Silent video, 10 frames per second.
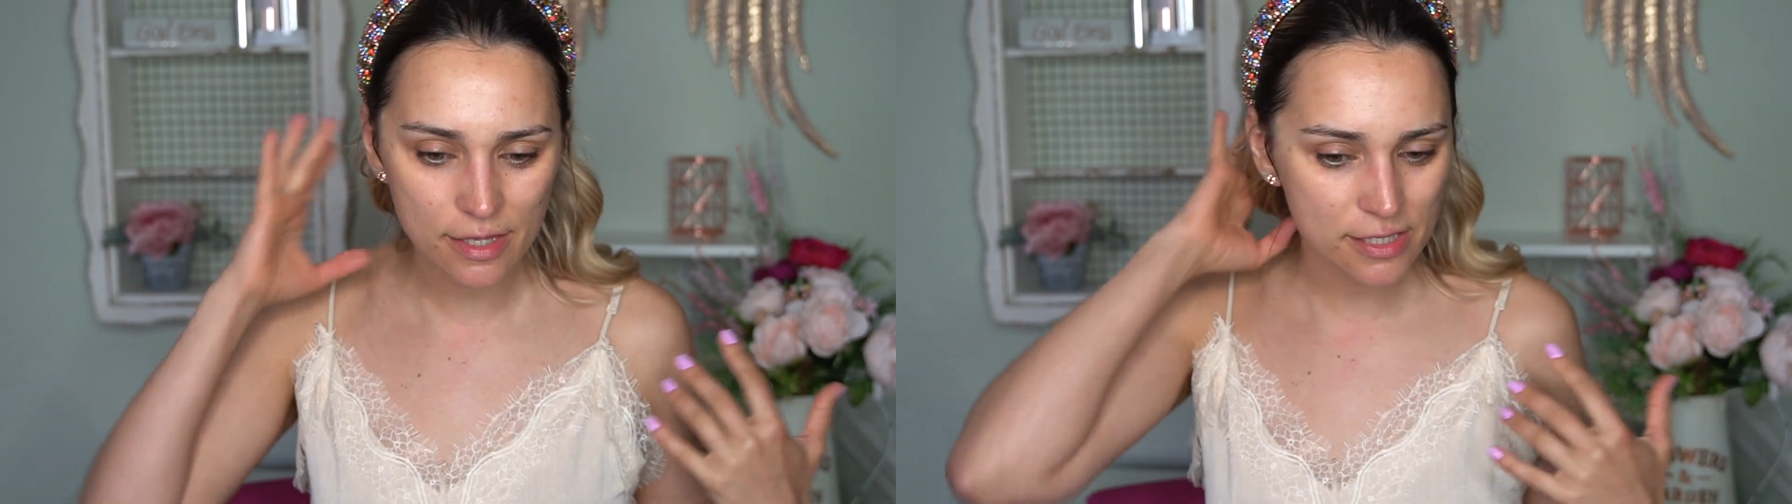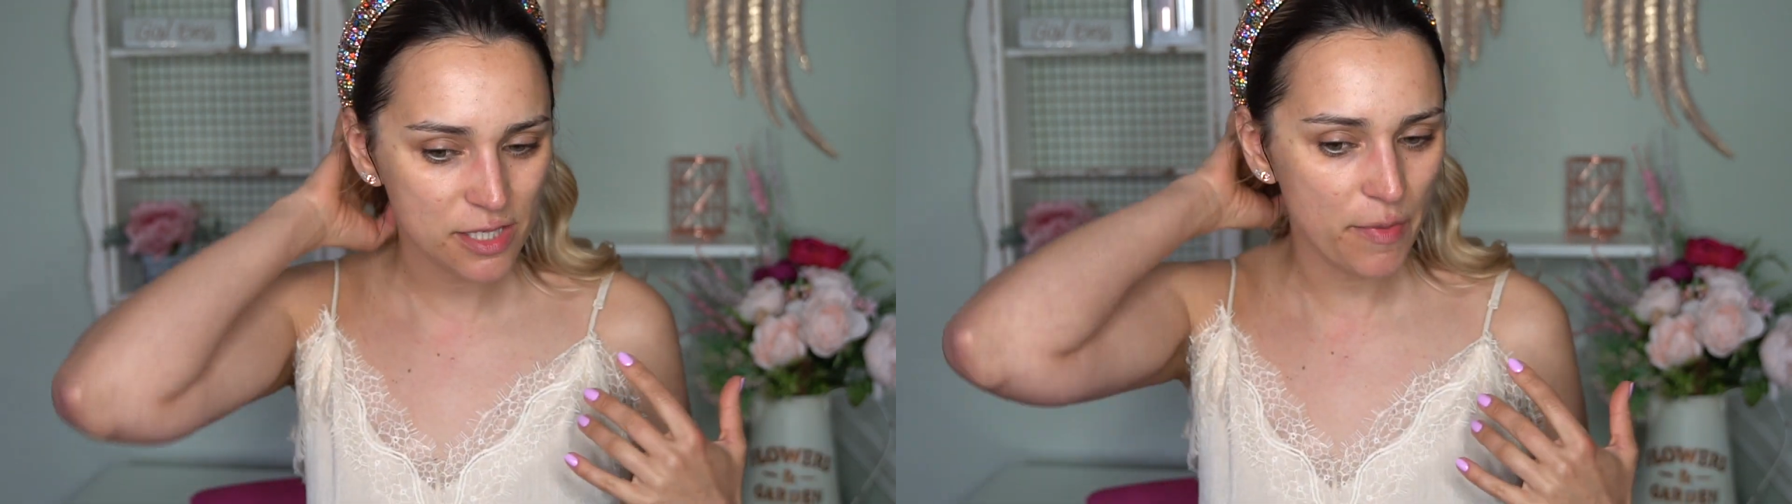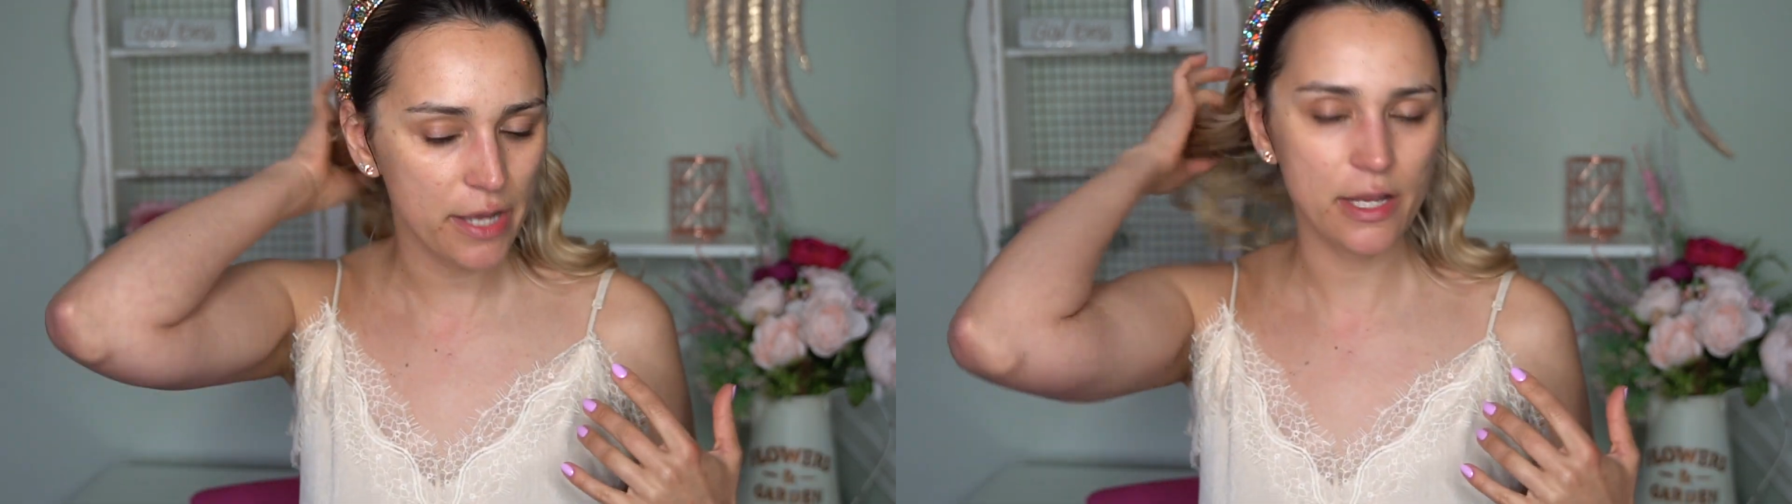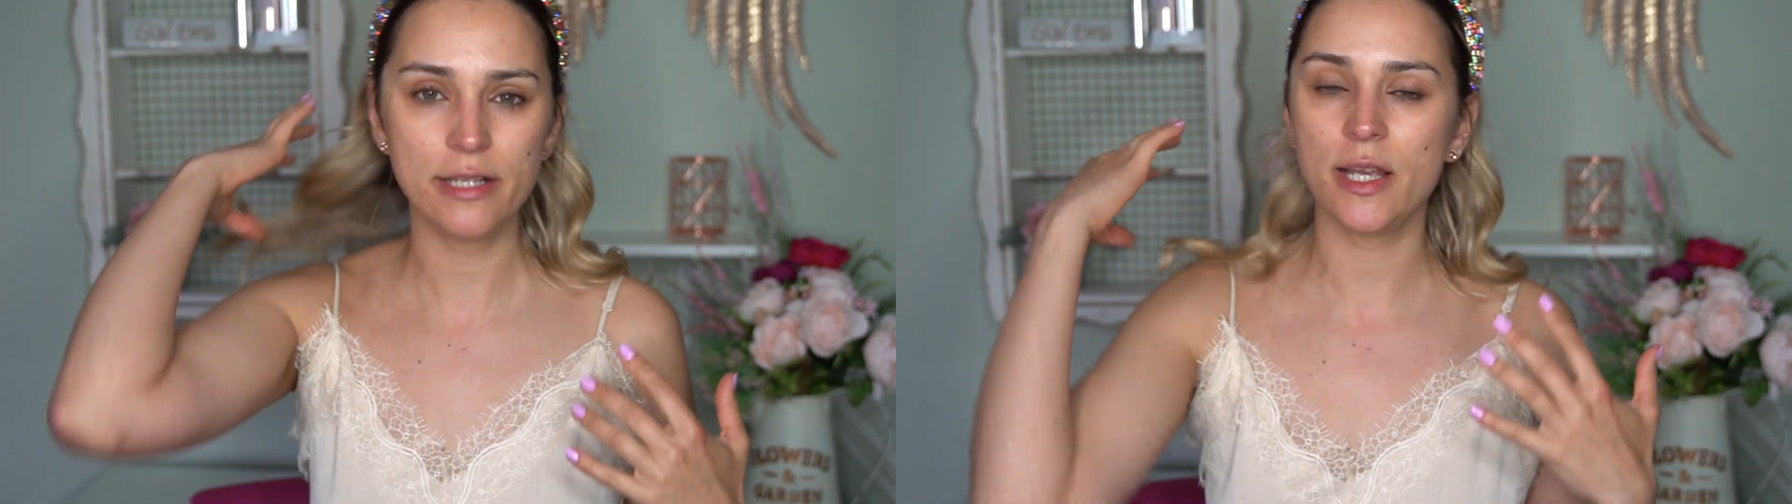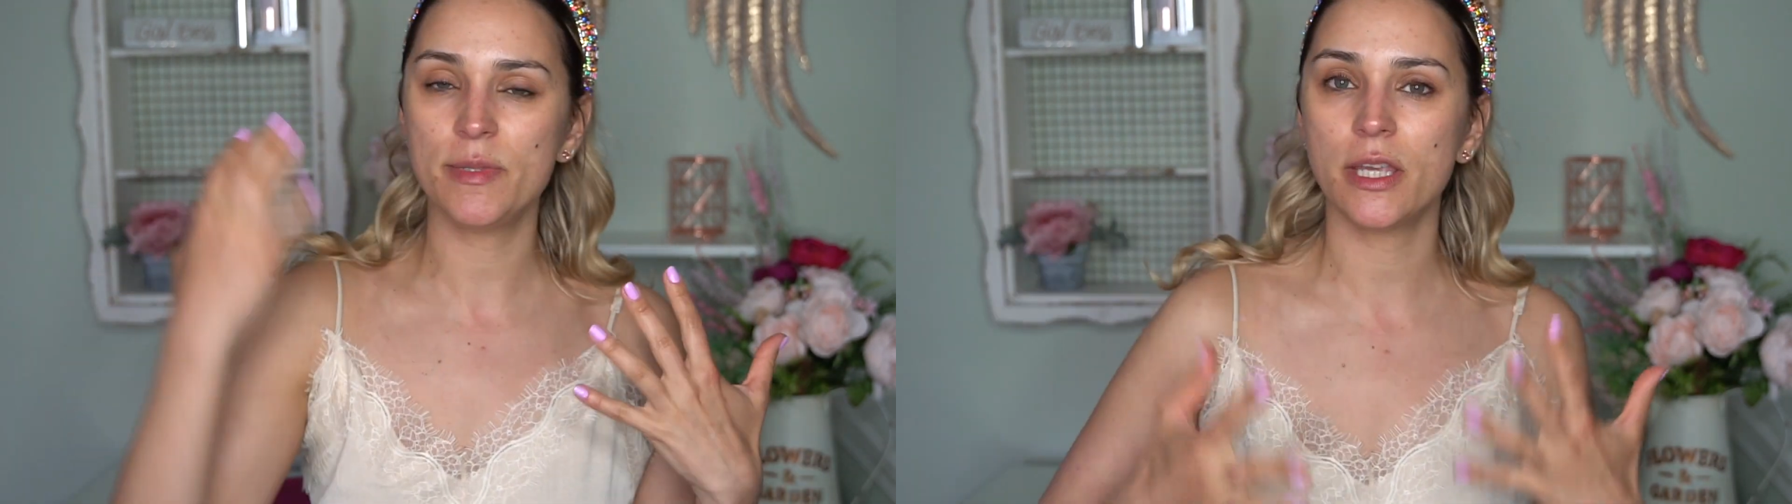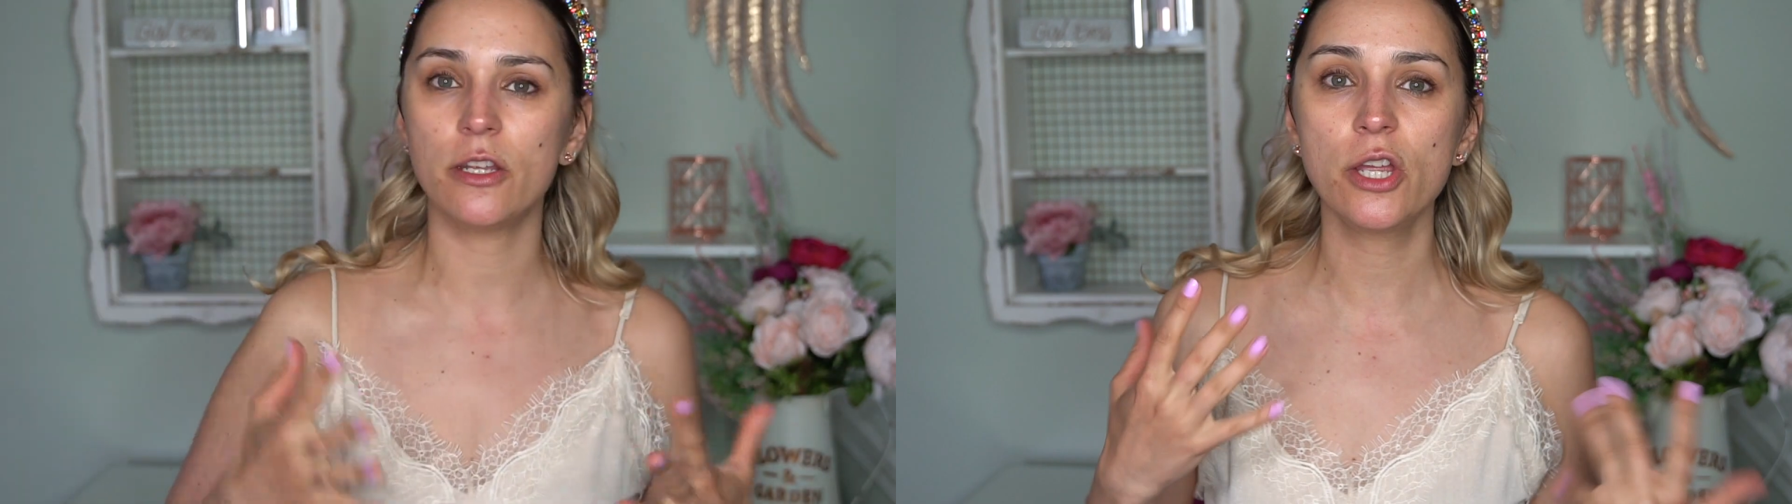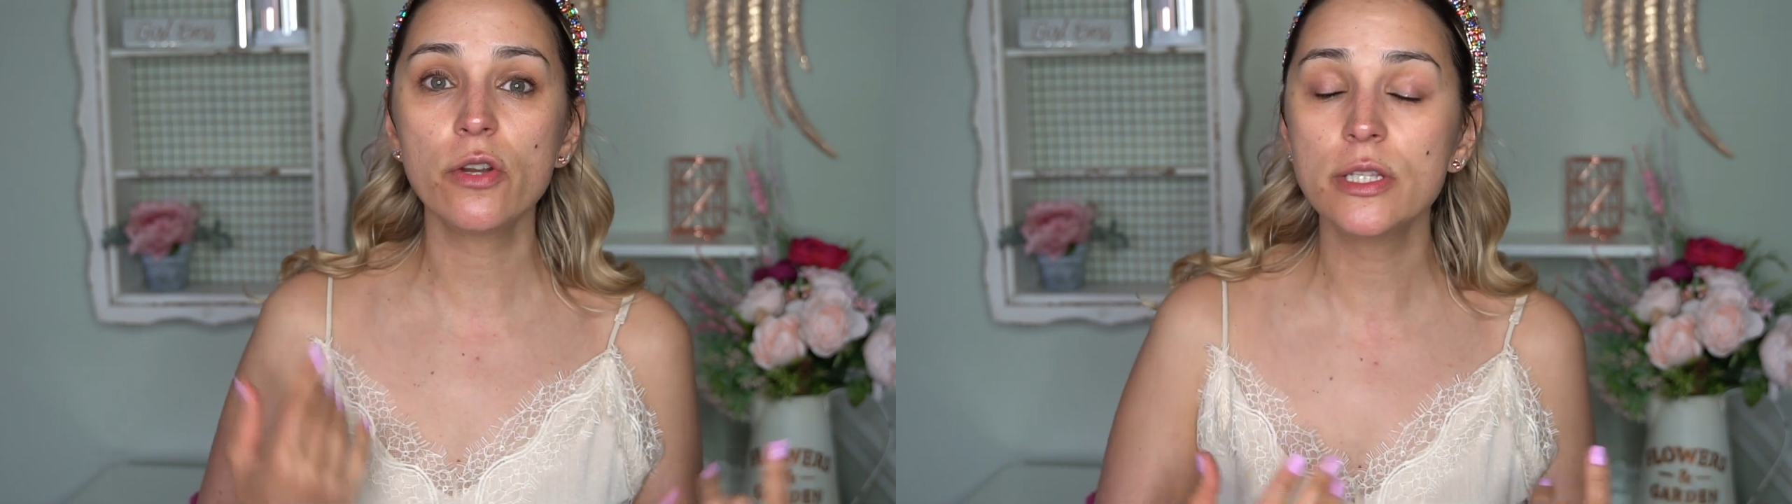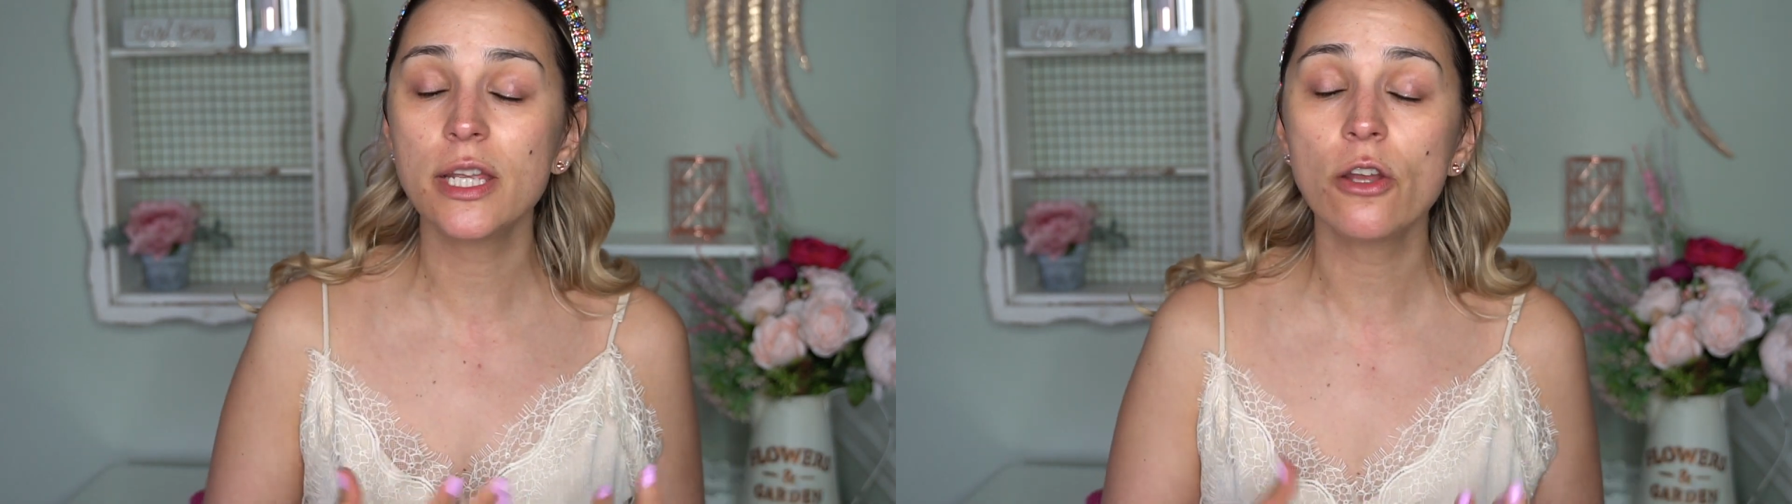This is my nighttime skincare
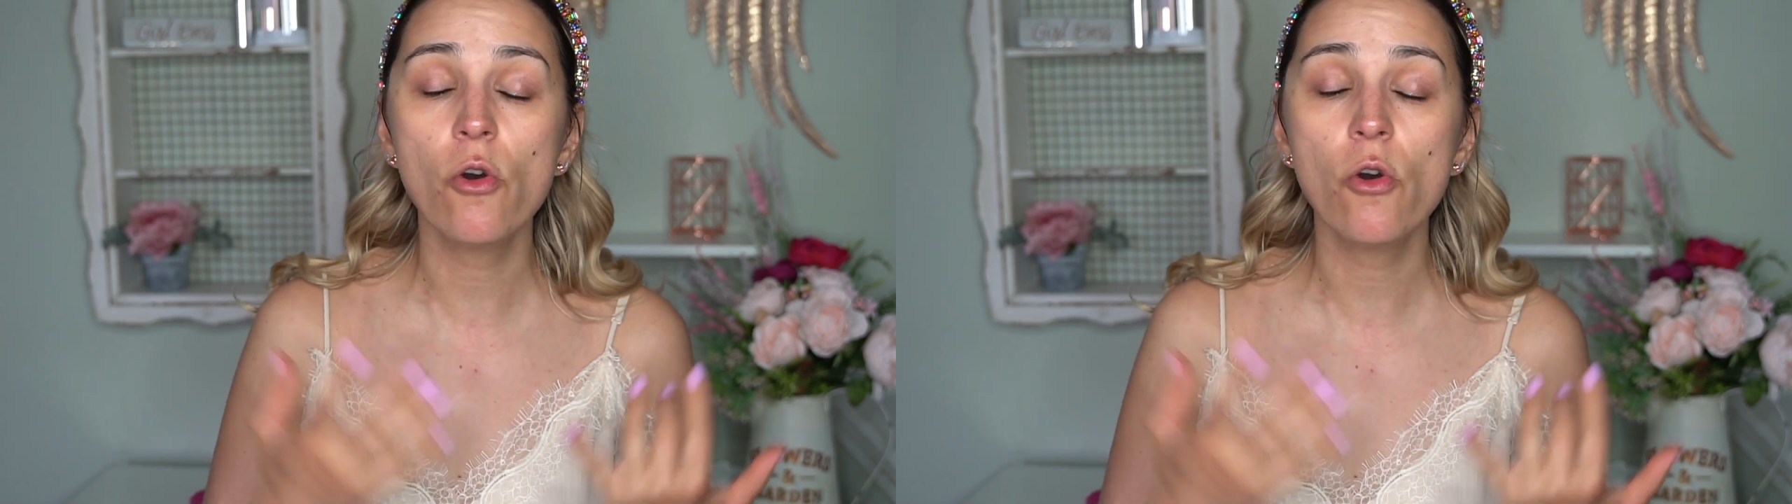routine.